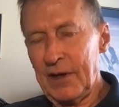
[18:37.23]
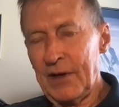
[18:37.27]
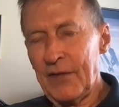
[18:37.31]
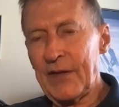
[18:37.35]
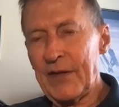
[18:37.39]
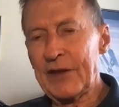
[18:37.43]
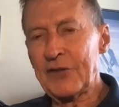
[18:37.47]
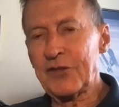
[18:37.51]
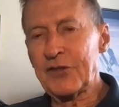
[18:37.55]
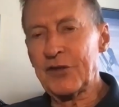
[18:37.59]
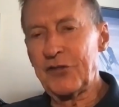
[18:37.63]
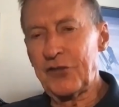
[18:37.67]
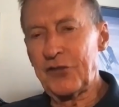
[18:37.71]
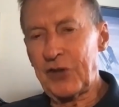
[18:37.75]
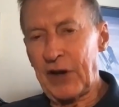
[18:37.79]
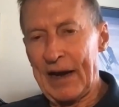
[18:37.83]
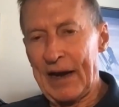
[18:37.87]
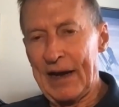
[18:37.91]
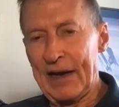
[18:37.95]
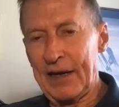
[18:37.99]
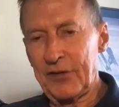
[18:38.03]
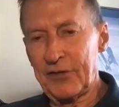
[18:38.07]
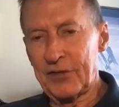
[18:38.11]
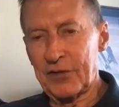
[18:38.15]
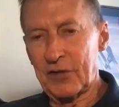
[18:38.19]
That's a
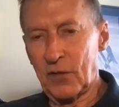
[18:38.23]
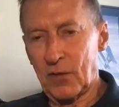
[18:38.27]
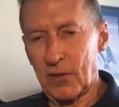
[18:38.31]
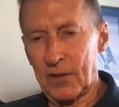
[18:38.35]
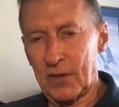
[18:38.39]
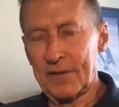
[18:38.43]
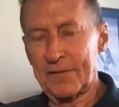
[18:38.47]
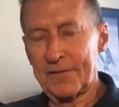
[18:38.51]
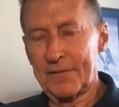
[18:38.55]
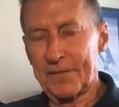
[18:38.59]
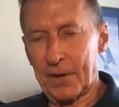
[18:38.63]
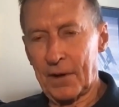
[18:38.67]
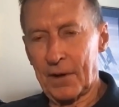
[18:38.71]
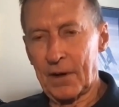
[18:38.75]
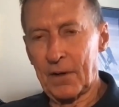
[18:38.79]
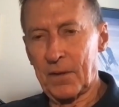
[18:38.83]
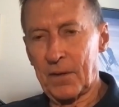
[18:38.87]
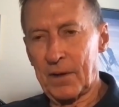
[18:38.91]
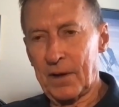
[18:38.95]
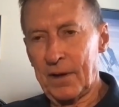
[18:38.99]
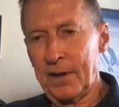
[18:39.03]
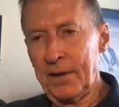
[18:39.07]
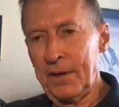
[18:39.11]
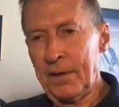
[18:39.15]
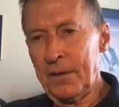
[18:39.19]
change going
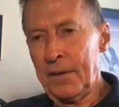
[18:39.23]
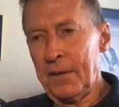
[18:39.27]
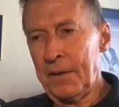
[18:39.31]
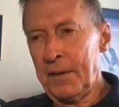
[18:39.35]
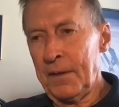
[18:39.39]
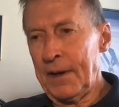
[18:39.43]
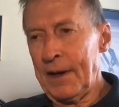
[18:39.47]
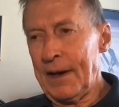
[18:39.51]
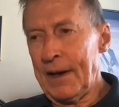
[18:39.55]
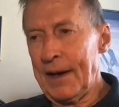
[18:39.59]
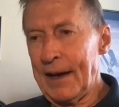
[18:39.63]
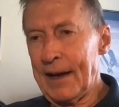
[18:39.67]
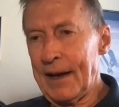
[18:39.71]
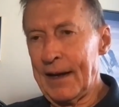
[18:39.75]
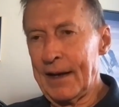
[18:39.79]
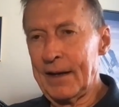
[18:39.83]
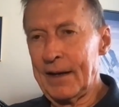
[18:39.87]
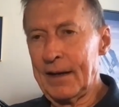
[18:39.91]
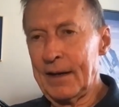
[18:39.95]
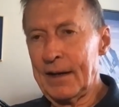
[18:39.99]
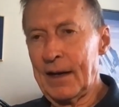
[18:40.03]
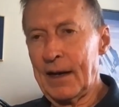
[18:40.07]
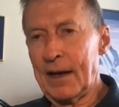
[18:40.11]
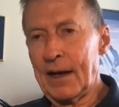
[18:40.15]
forward, and